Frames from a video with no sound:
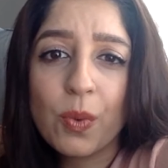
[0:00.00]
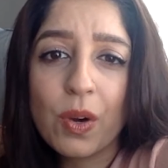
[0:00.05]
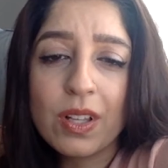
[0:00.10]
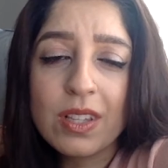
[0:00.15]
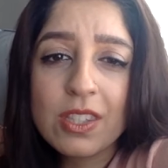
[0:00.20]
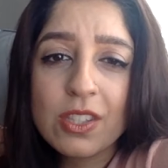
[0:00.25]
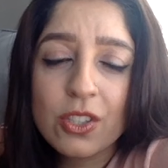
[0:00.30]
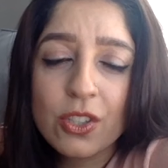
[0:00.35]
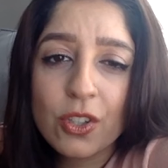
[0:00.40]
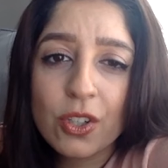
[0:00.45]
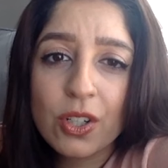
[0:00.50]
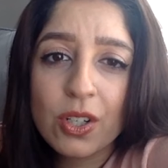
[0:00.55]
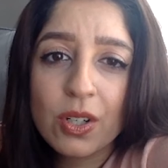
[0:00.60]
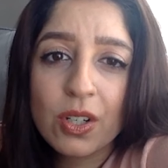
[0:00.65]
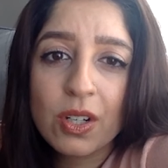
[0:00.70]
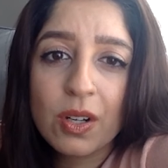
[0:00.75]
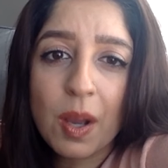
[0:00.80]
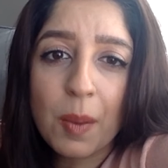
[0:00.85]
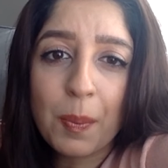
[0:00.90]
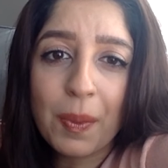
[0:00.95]
What's
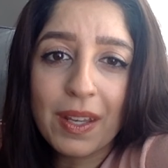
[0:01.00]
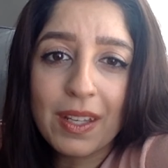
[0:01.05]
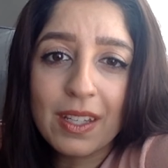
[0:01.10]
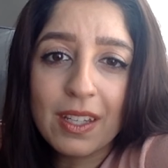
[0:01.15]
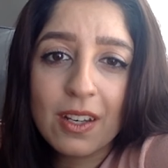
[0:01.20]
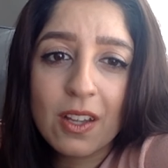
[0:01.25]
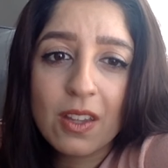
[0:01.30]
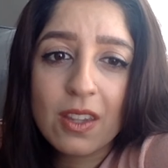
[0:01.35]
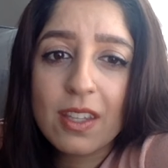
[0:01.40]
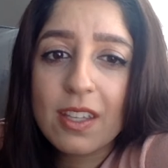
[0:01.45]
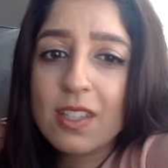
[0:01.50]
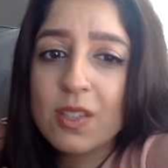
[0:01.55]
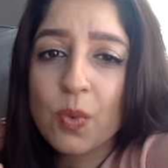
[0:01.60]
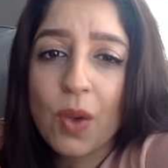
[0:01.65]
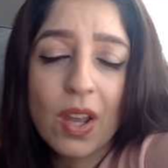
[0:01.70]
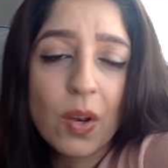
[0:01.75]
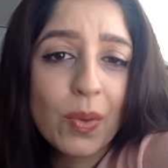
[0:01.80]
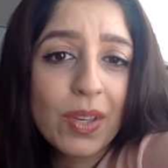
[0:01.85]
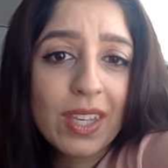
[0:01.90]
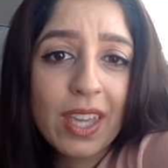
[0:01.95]
your opinion on this?
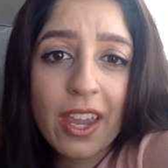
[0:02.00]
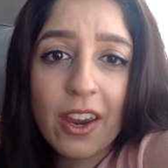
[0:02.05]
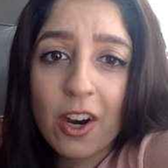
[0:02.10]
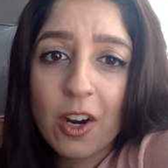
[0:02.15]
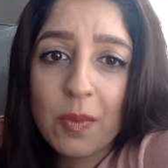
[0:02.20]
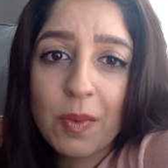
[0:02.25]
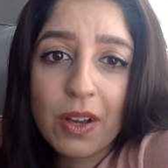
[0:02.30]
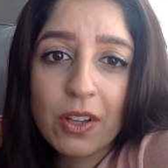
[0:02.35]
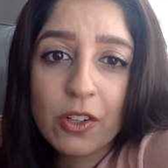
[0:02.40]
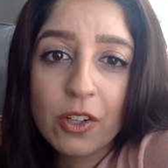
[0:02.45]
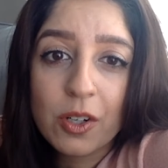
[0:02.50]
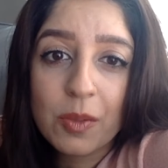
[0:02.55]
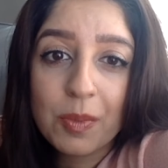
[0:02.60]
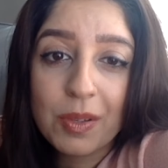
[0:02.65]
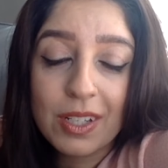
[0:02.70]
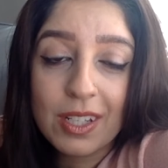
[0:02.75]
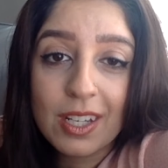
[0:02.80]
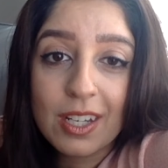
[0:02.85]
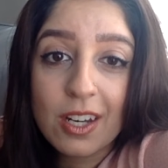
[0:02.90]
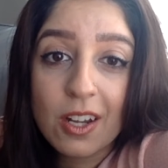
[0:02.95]
Why do we care about your
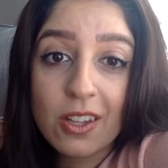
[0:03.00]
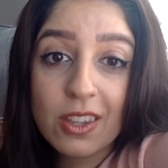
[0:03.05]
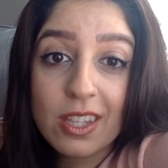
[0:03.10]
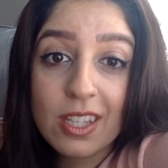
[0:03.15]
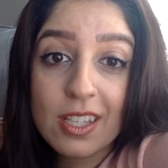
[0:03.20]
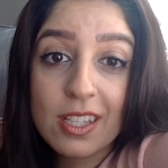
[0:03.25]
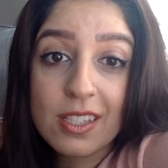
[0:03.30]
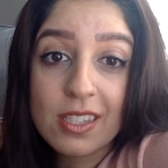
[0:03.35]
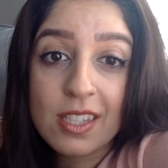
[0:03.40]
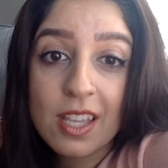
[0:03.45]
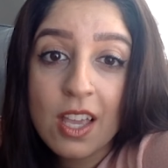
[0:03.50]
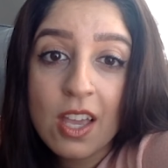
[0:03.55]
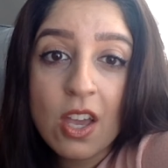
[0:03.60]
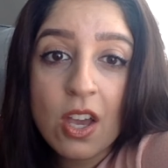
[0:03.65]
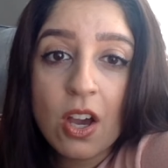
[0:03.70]
opinion on this?